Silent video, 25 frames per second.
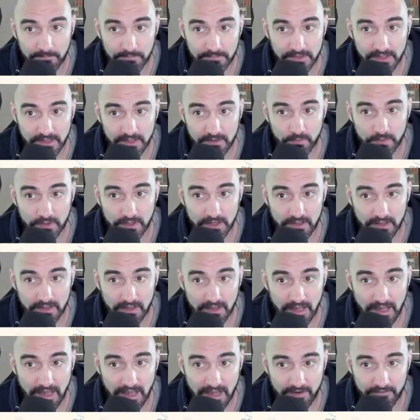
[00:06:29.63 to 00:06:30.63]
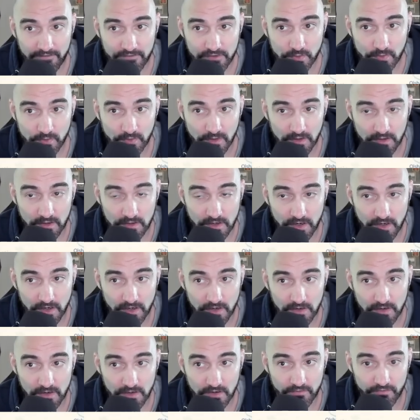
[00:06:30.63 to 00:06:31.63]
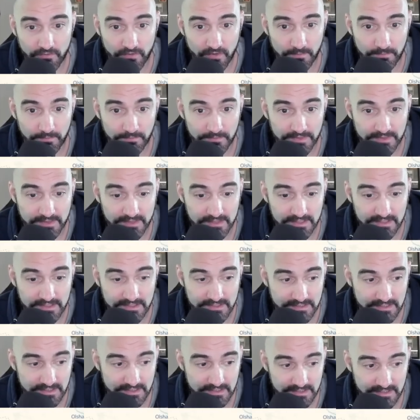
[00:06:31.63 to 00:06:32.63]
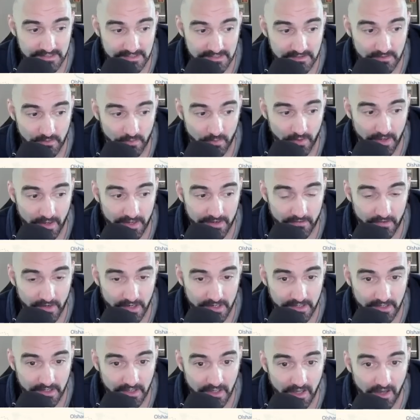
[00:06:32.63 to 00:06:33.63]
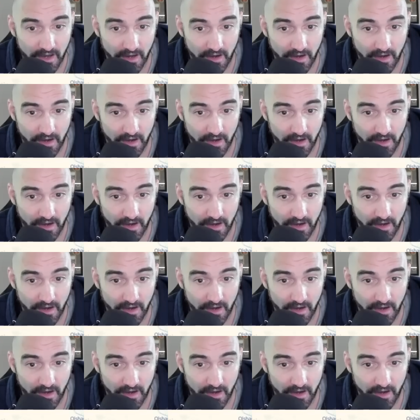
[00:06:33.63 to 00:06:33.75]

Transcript: it would have to occur from this distance away, right?